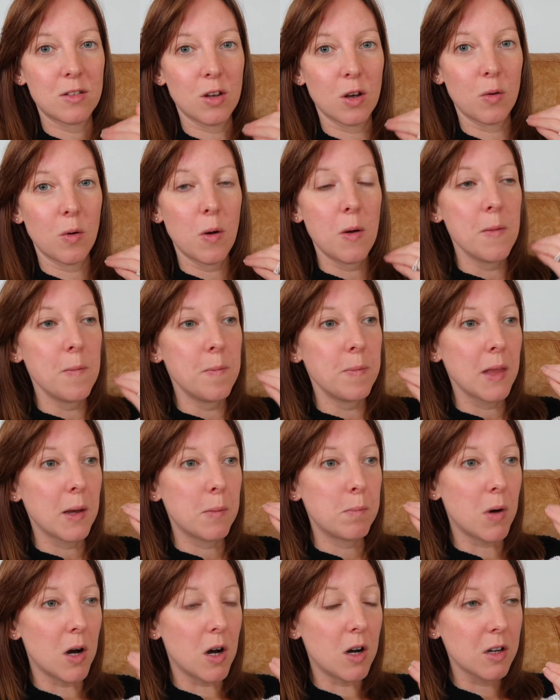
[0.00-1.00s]
So
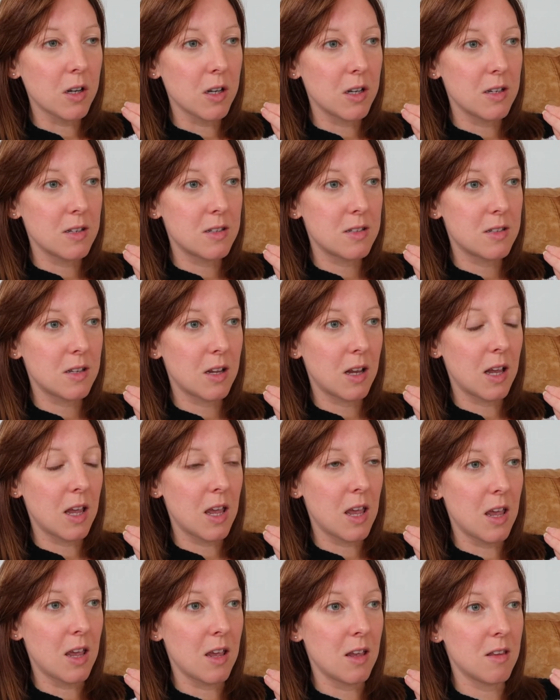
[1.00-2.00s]
Marcus
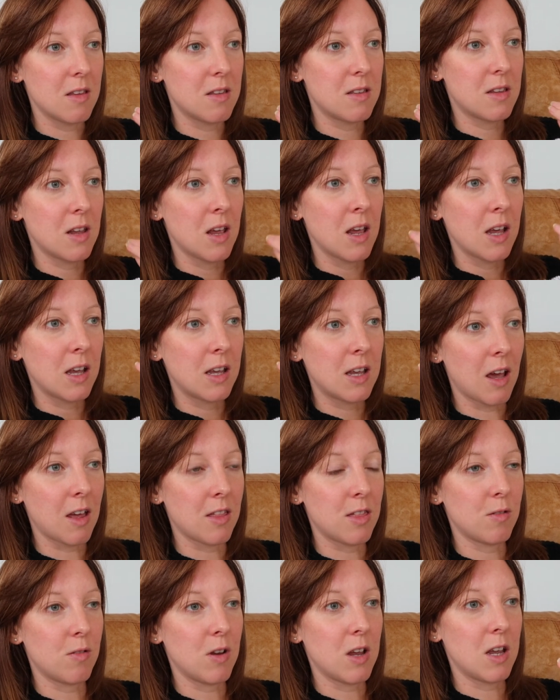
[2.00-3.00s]
is
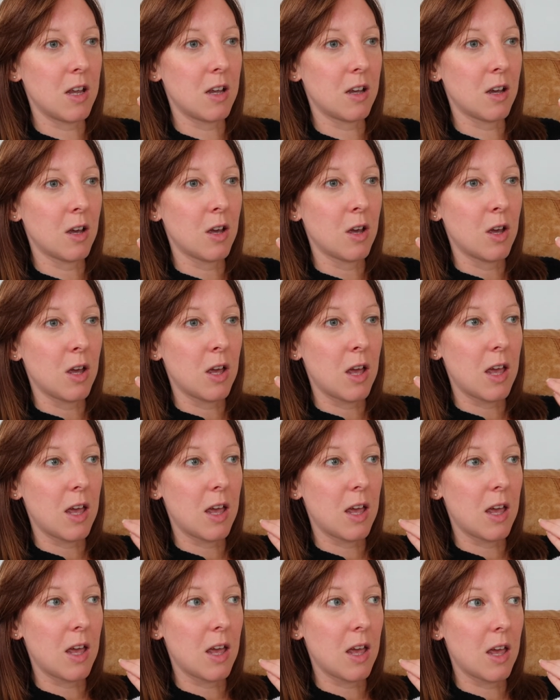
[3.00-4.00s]
gathering
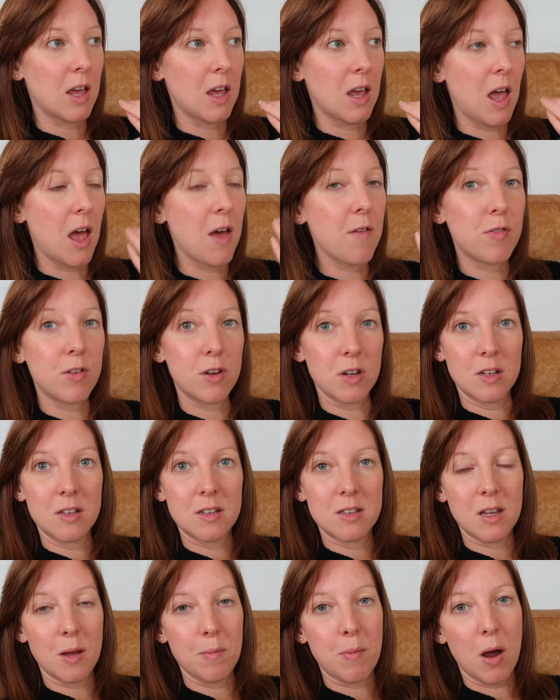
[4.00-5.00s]

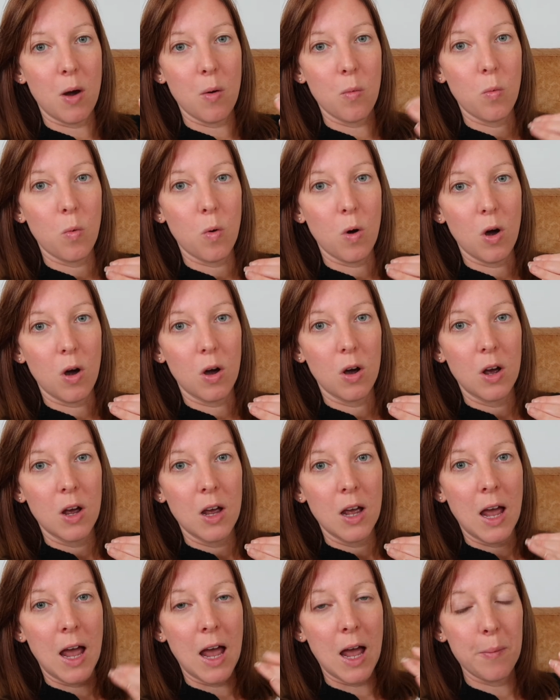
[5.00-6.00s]
evidence about what
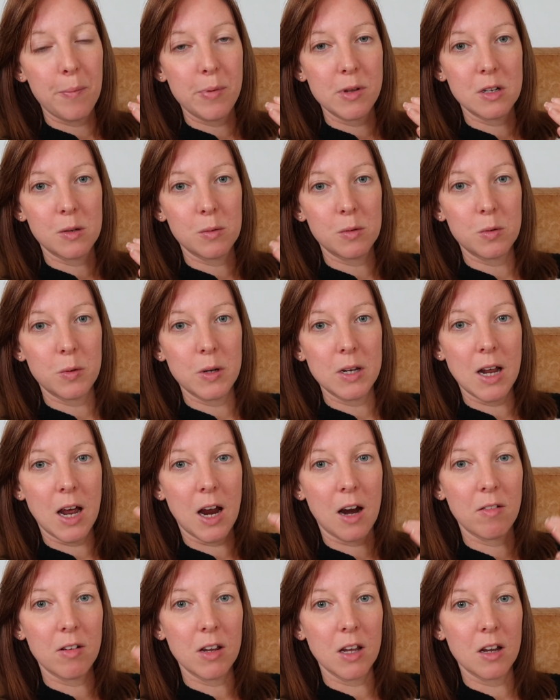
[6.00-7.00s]
happened between
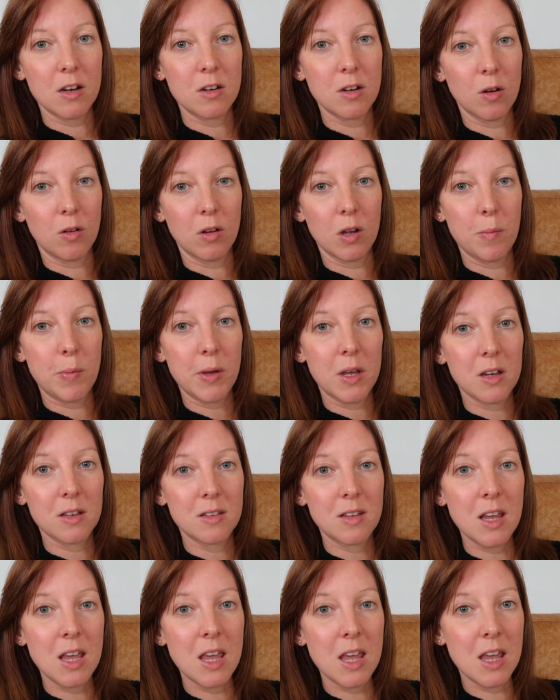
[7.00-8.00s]
Harry and Nola
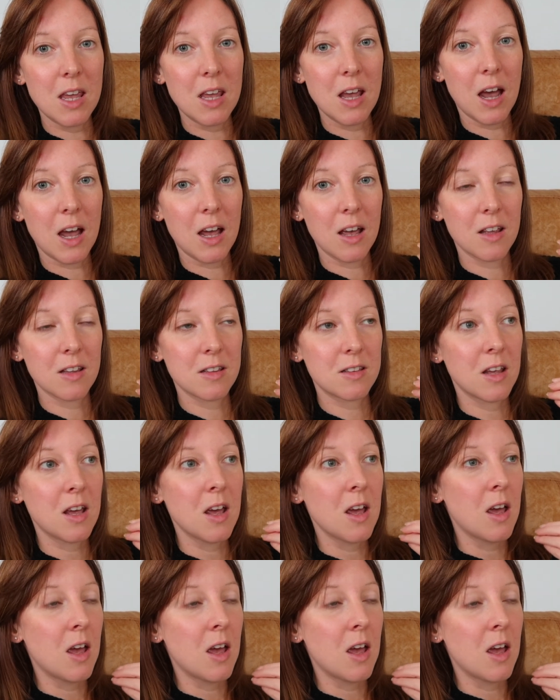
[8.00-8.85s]
because he has